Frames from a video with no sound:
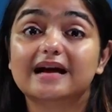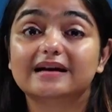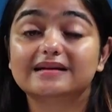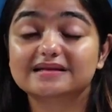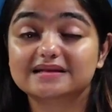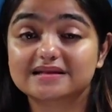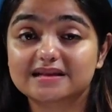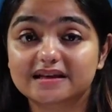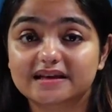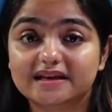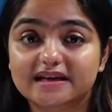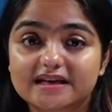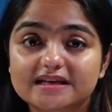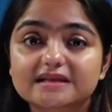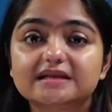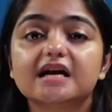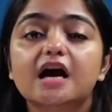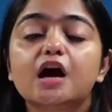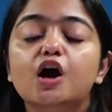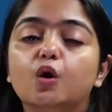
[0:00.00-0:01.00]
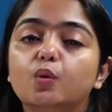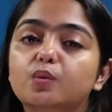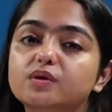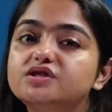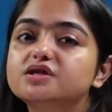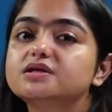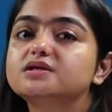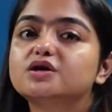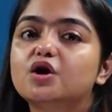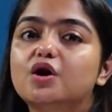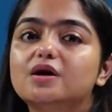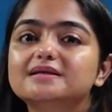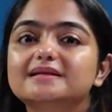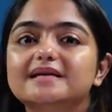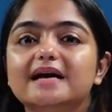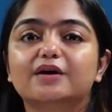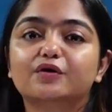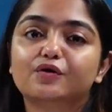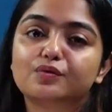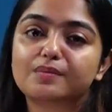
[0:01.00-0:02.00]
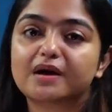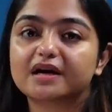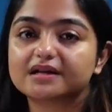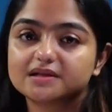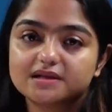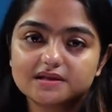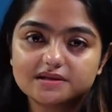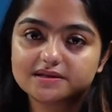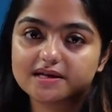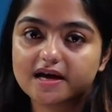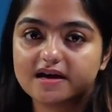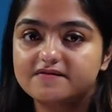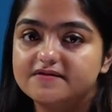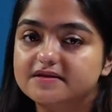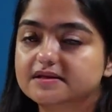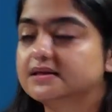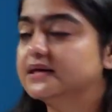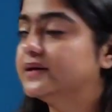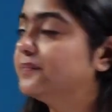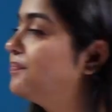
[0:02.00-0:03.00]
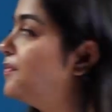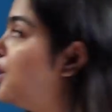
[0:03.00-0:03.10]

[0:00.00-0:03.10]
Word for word: that is the yeast, which is your Saccharomyces cerevisiae.